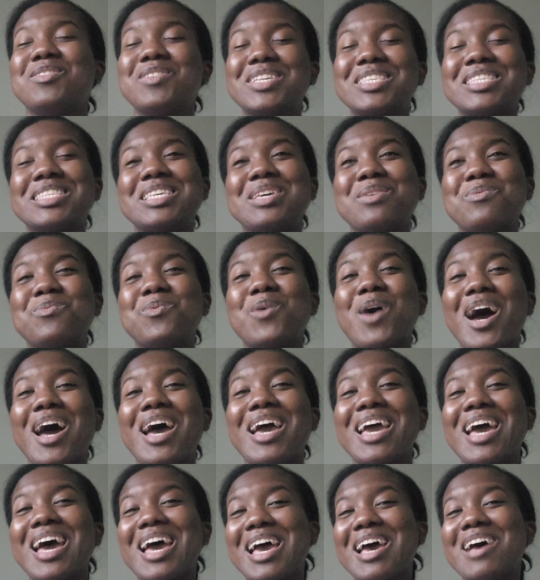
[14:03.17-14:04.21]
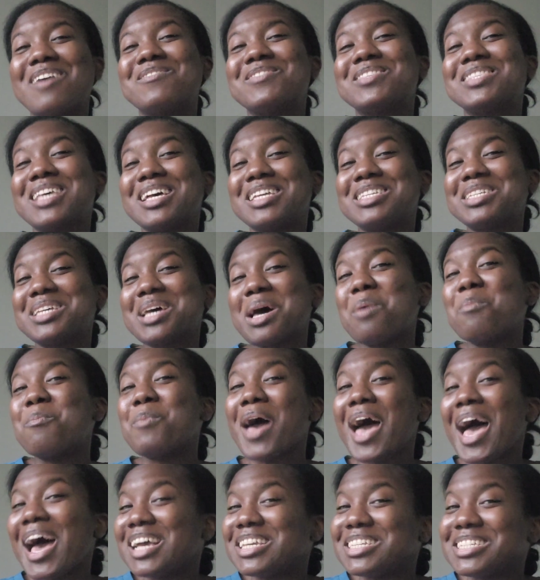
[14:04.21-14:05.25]
and you can see why I have such a
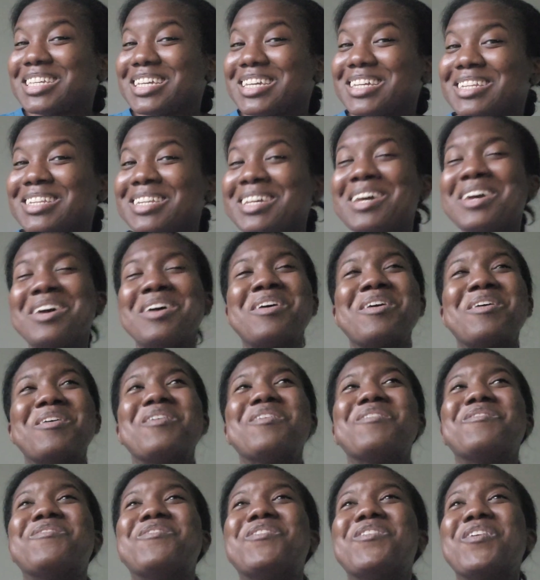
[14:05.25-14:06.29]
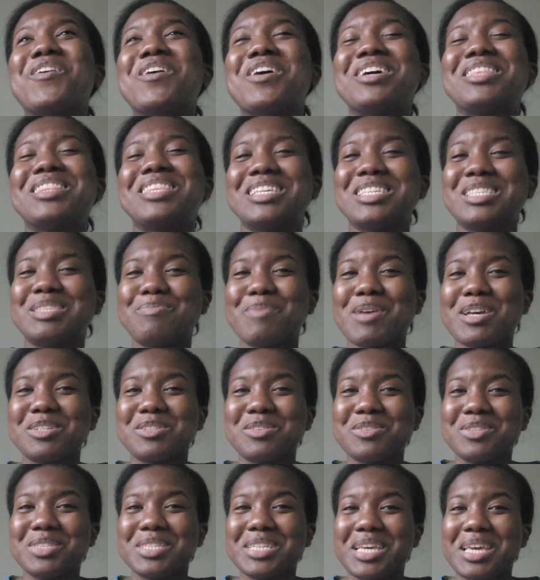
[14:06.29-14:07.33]
passion for this
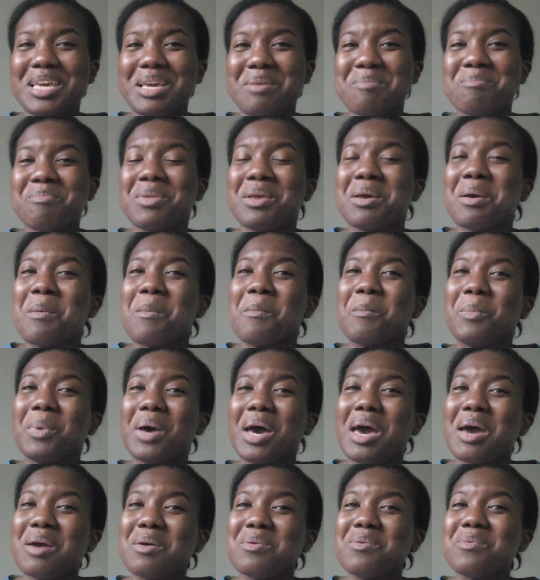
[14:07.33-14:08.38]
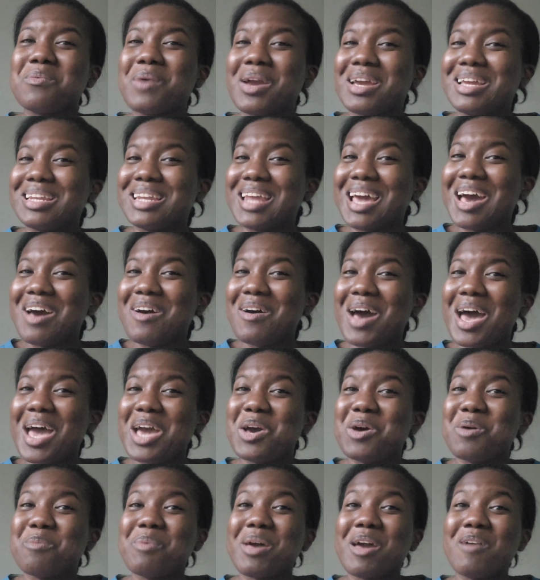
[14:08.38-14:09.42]
specialty. But right now, I
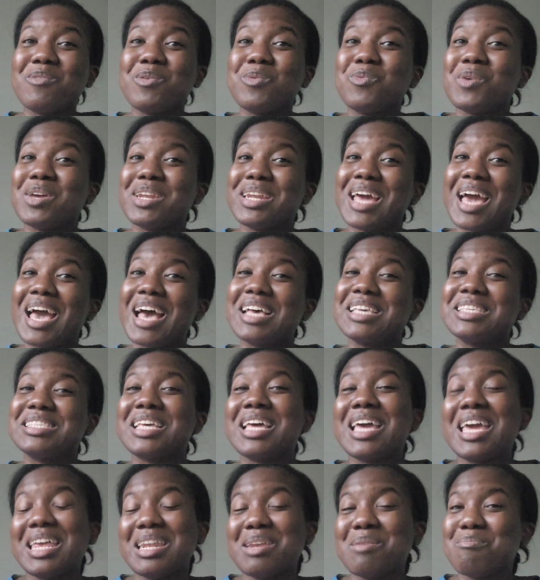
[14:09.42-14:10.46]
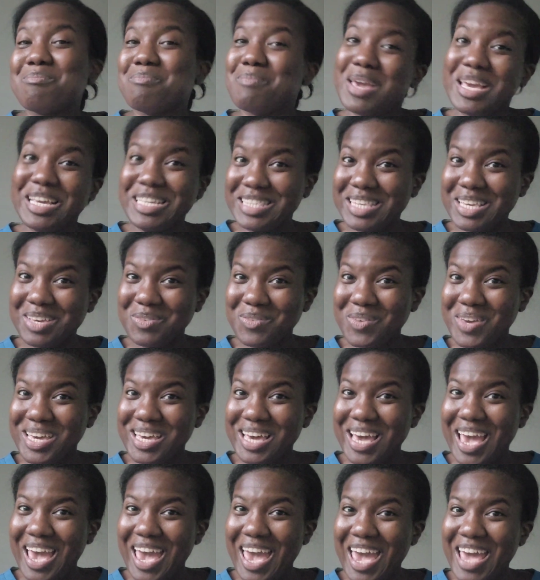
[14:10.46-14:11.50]
hope everyone has an amazing week
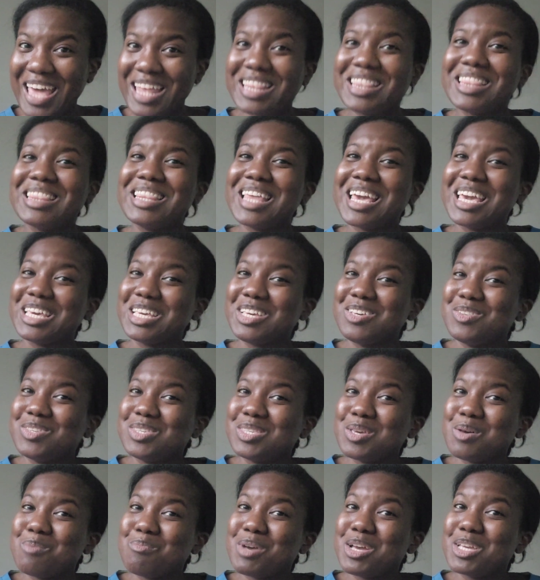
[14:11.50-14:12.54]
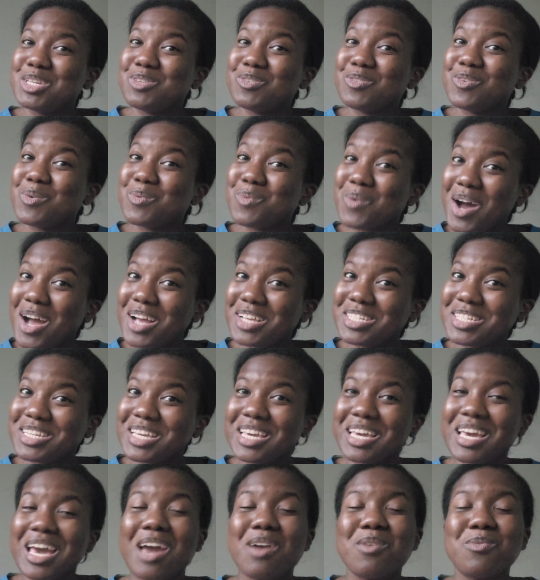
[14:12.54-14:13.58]
ahead. Thank you so much for
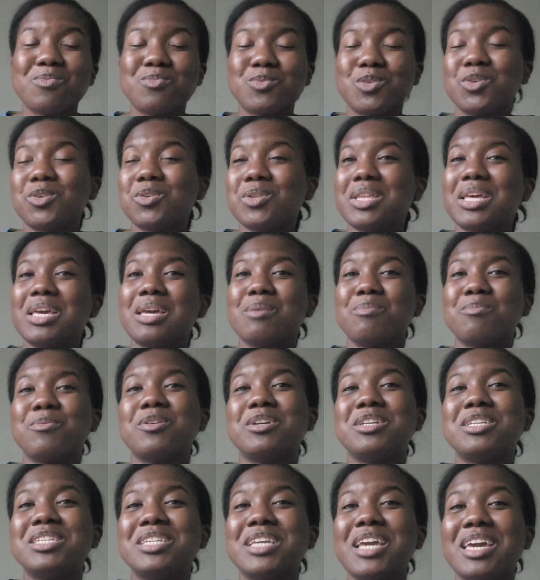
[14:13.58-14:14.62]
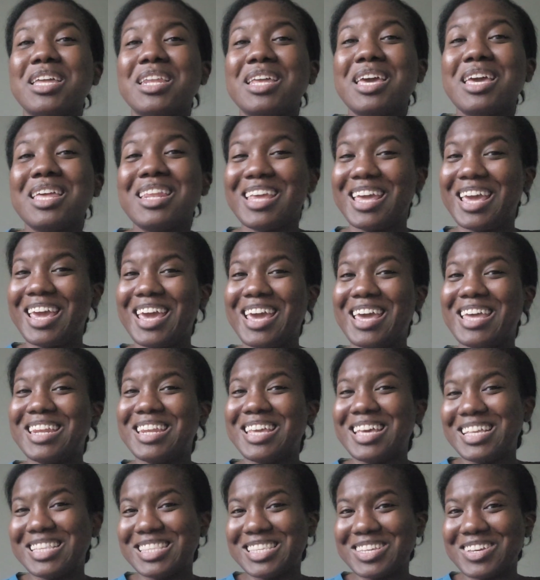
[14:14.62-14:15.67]
watching. I truly appreciate it. And
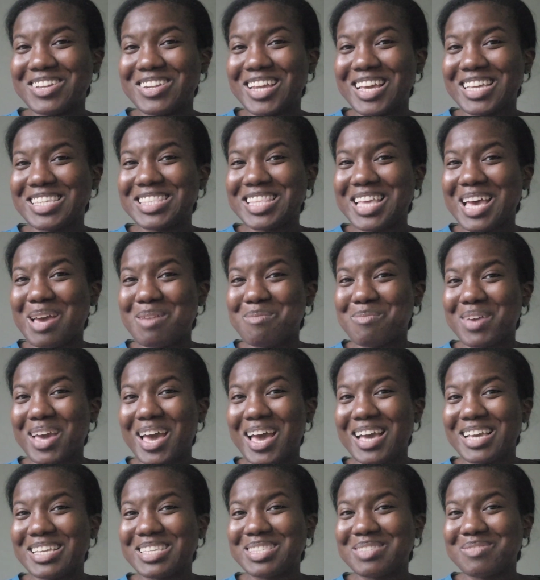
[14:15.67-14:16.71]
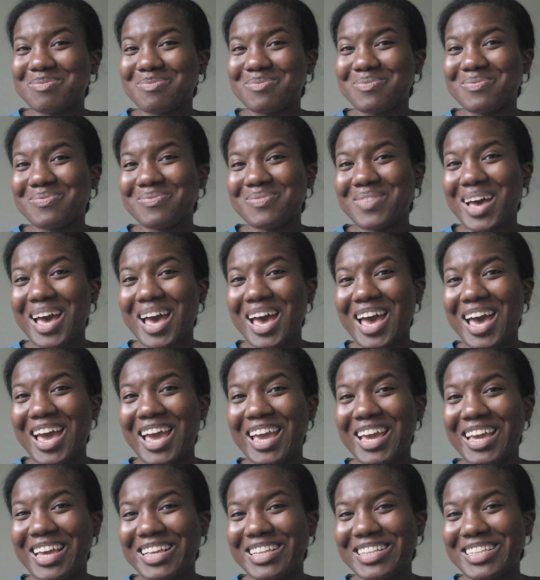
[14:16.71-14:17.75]
until next time, guys,
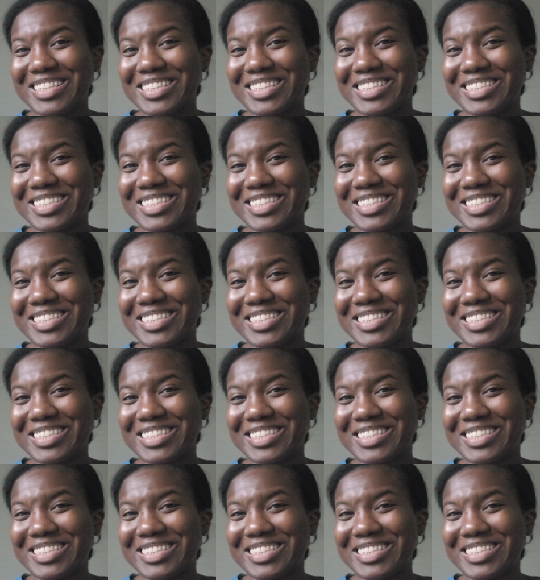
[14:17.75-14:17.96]
bye.